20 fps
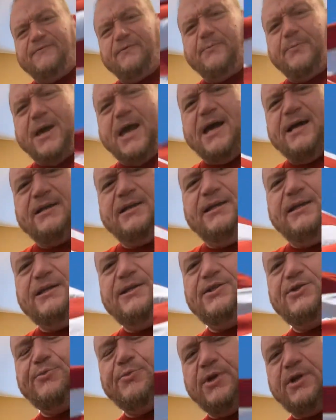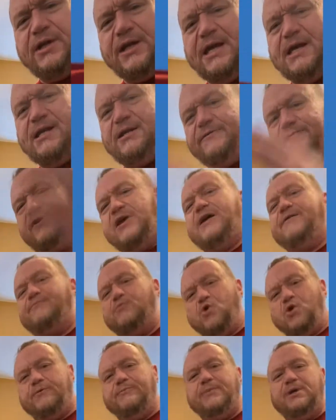a package, but again, if you have
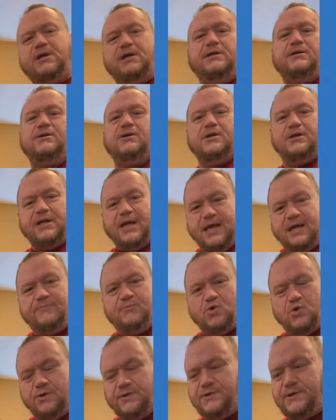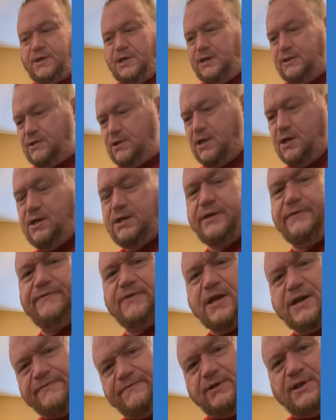more meat, you're going to add more Sazon. If you
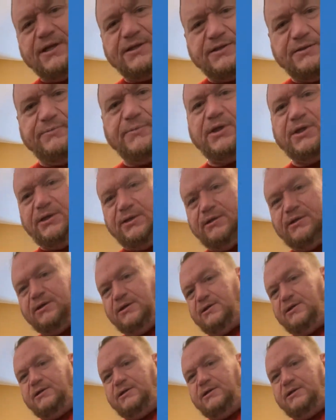have less meat,